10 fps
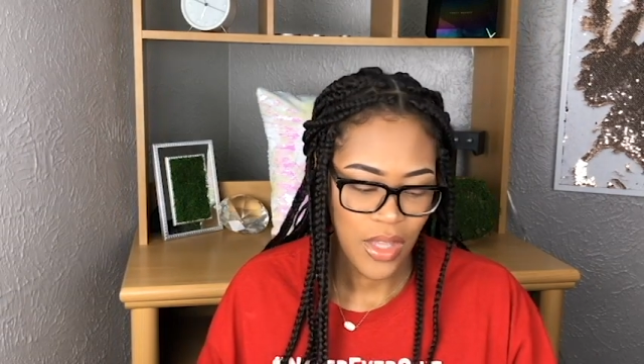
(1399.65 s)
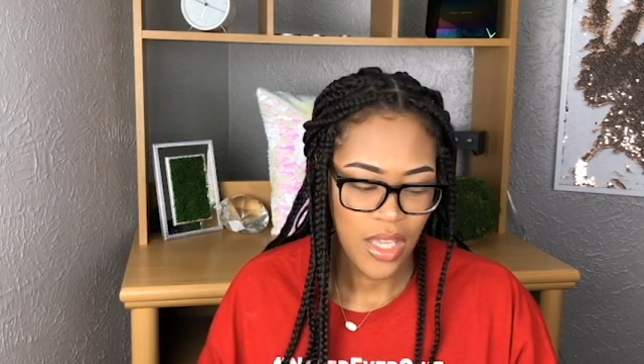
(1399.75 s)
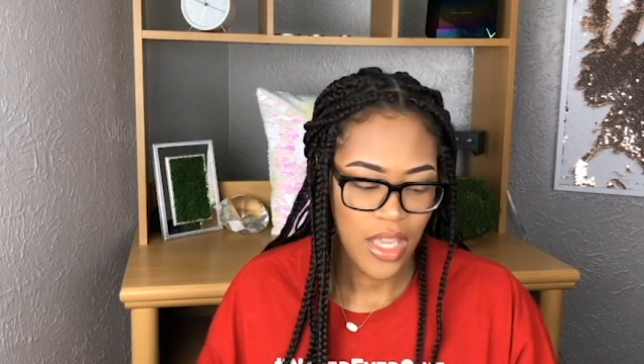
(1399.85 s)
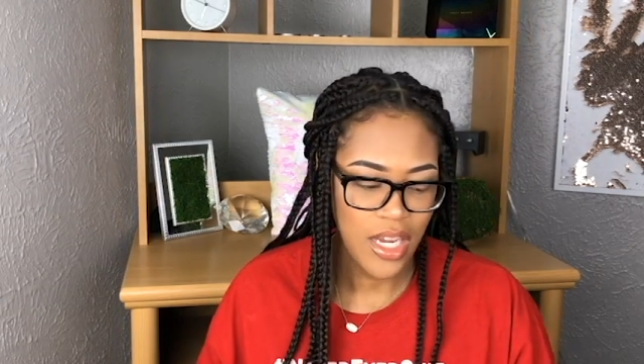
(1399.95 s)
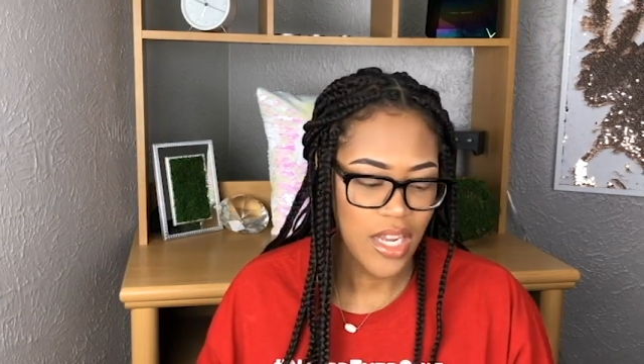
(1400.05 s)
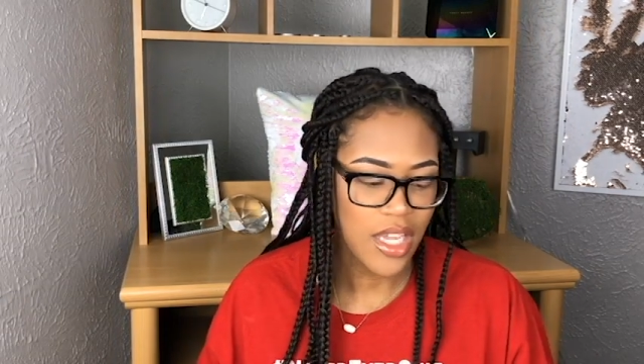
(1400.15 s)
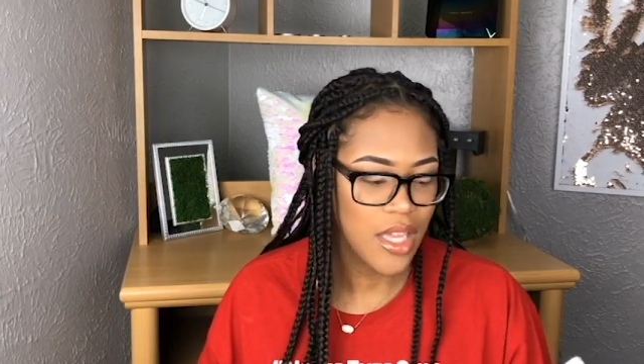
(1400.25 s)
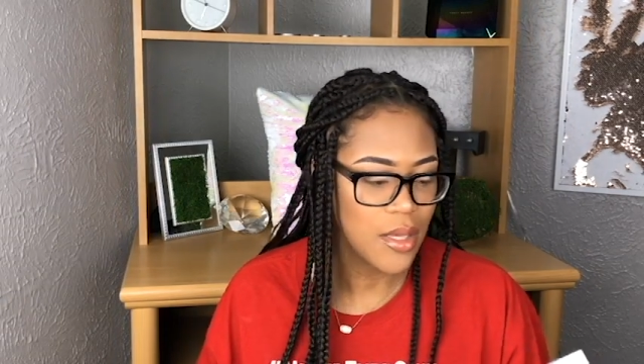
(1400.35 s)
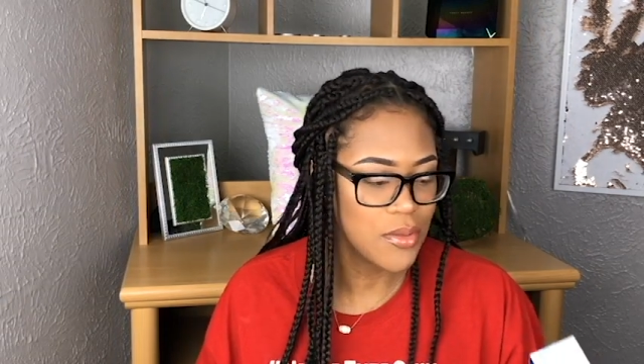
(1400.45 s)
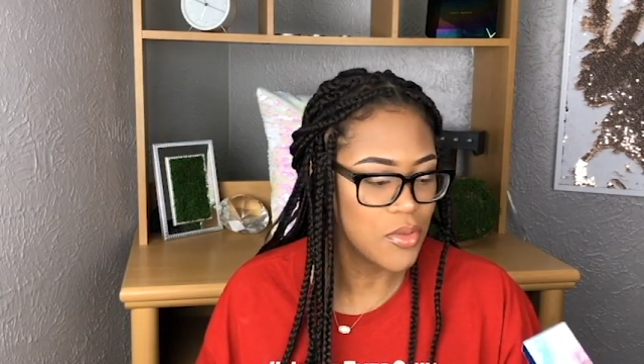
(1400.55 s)
and it
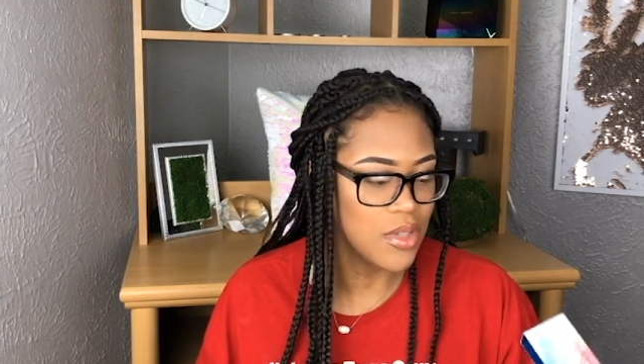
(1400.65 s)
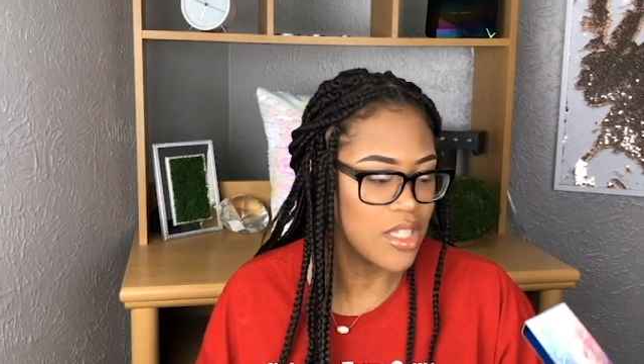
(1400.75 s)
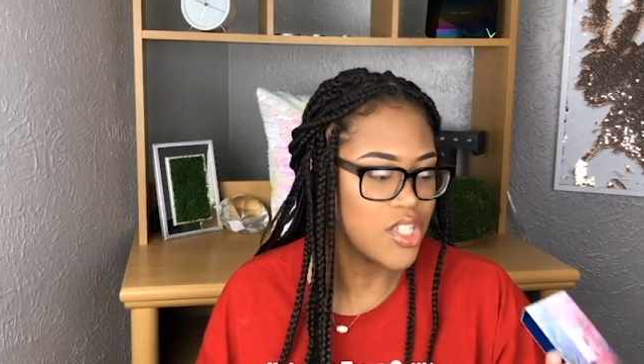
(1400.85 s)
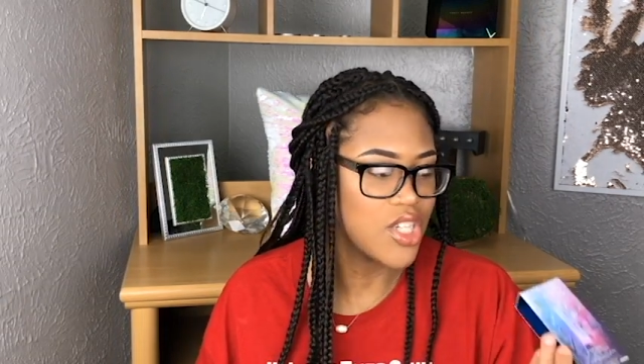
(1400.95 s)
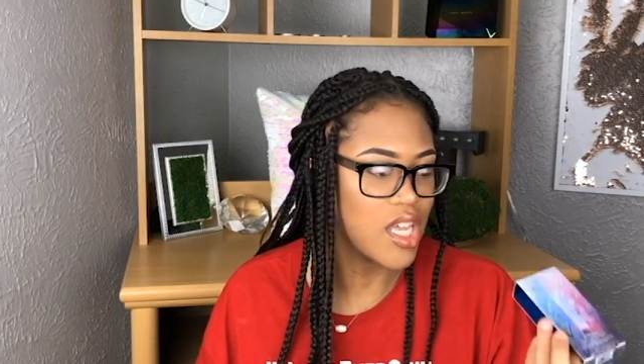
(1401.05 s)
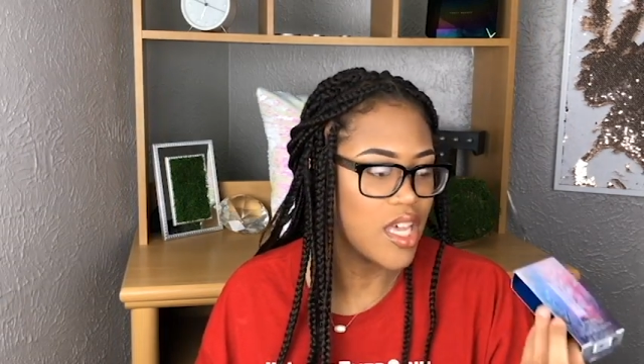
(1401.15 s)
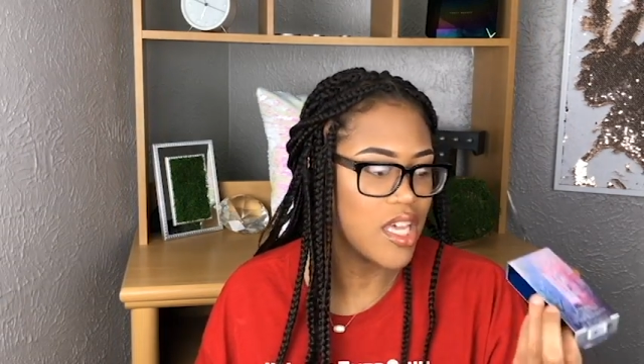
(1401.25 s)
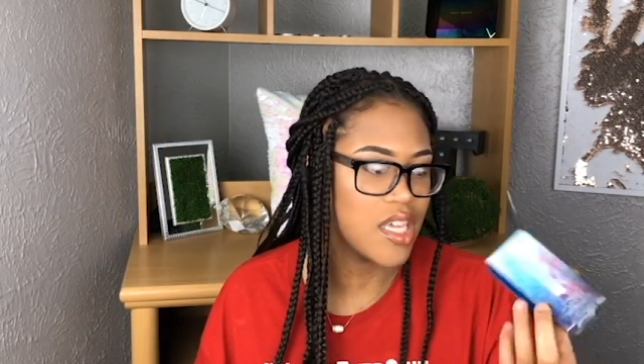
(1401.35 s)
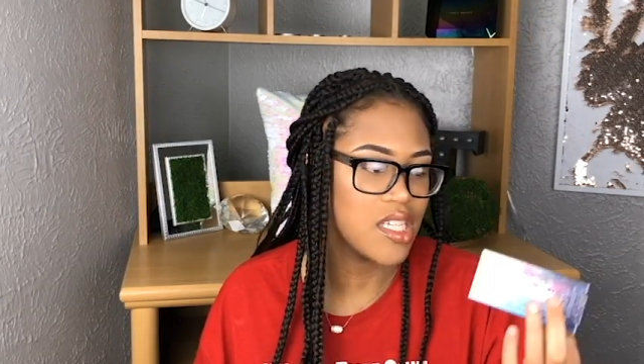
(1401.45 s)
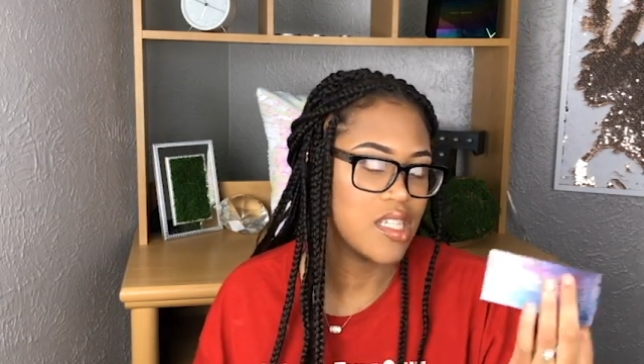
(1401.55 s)
comes with the
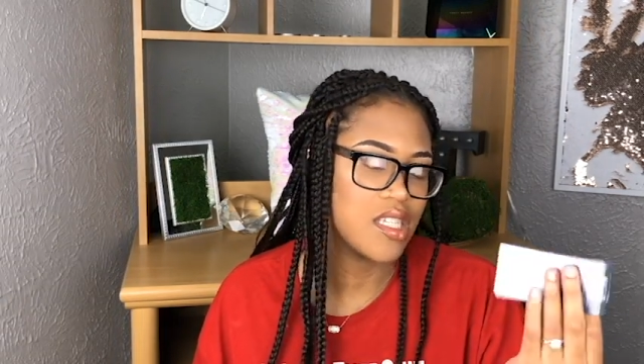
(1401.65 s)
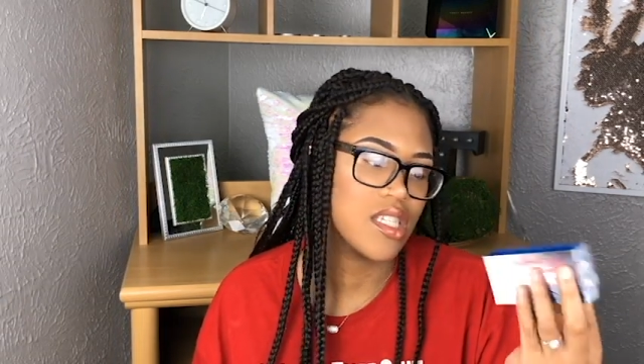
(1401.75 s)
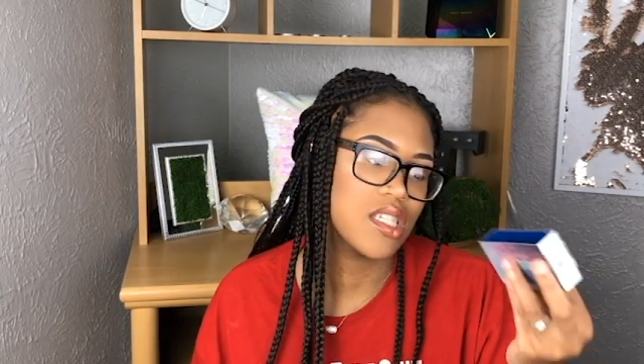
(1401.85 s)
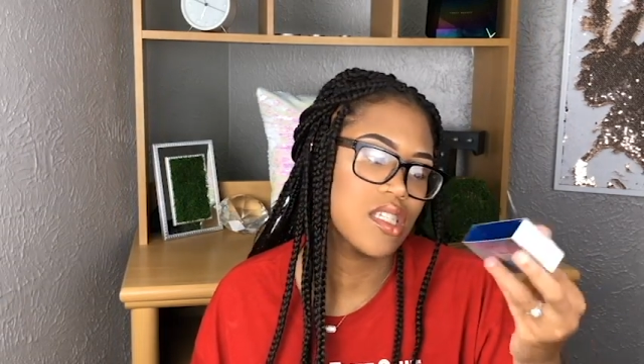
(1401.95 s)
shades